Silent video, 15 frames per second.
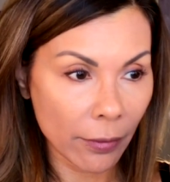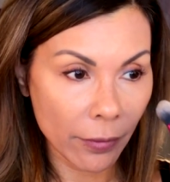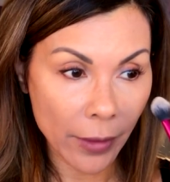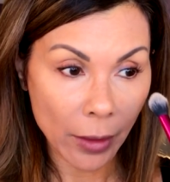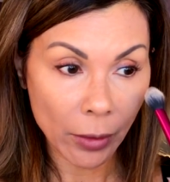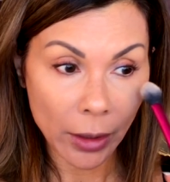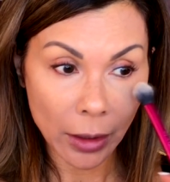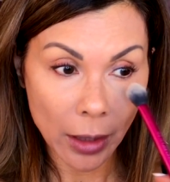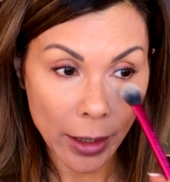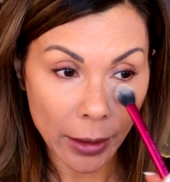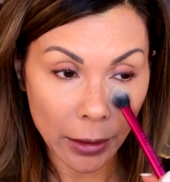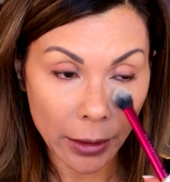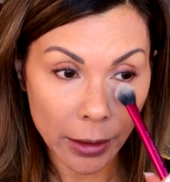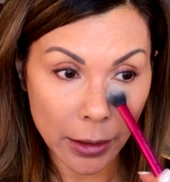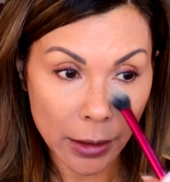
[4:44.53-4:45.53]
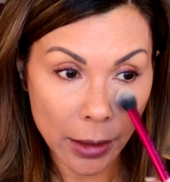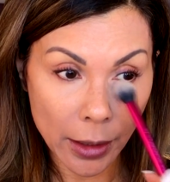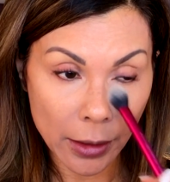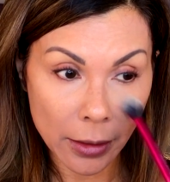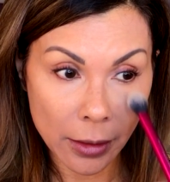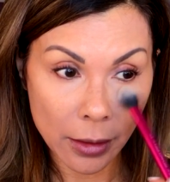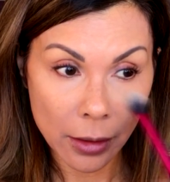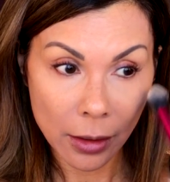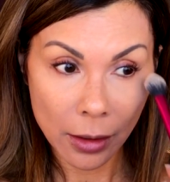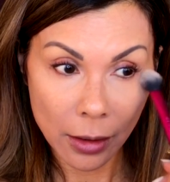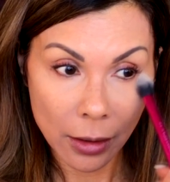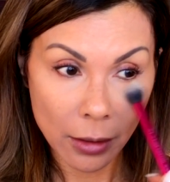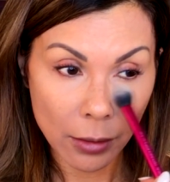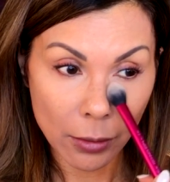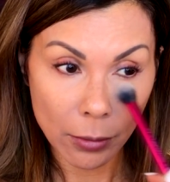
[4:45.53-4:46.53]
very lightly dust
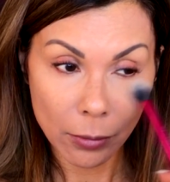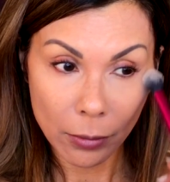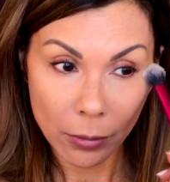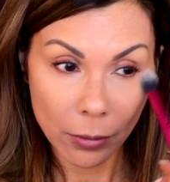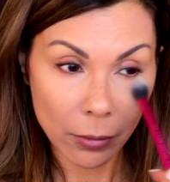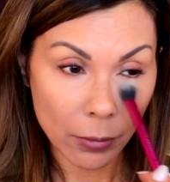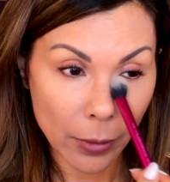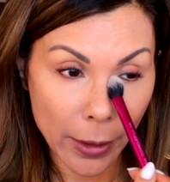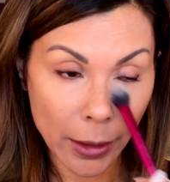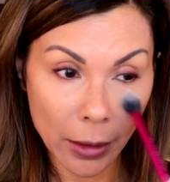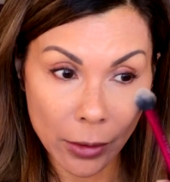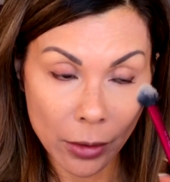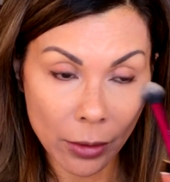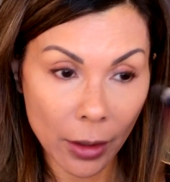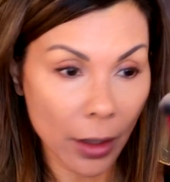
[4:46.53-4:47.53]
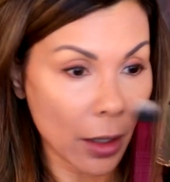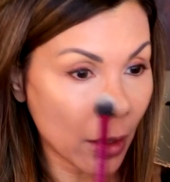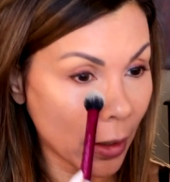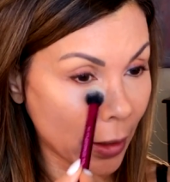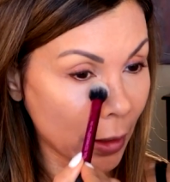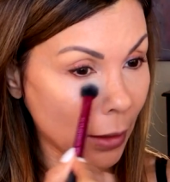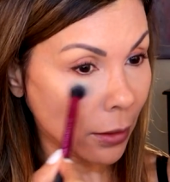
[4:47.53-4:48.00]
right under the eye.